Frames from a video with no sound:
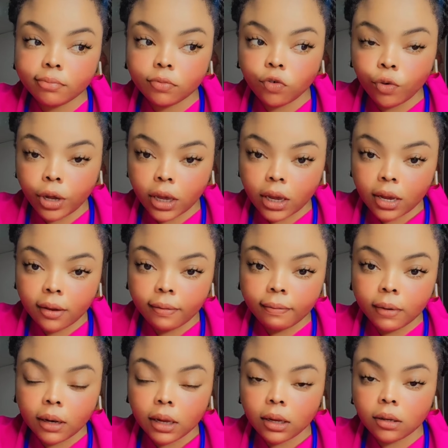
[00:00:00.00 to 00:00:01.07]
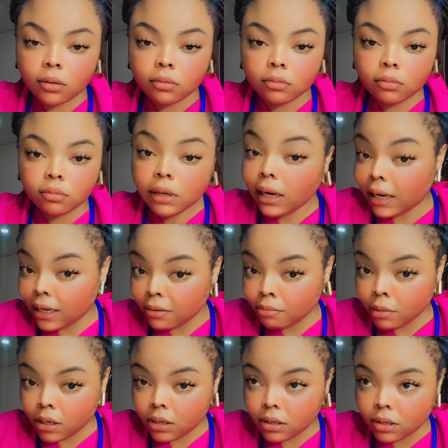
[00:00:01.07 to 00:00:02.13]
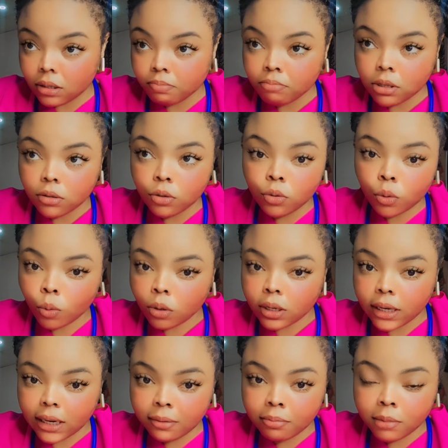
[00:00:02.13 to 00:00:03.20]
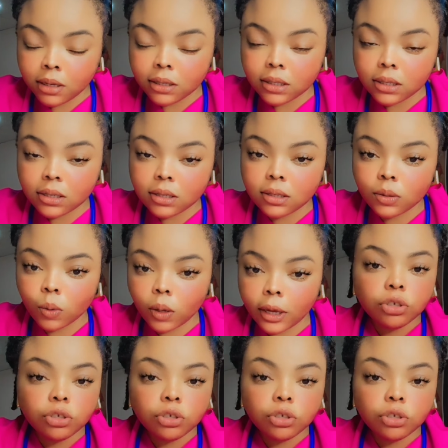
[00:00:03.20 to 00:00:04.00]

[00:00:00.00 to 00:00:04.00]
Okay, like lean meat. You know what lean meat is?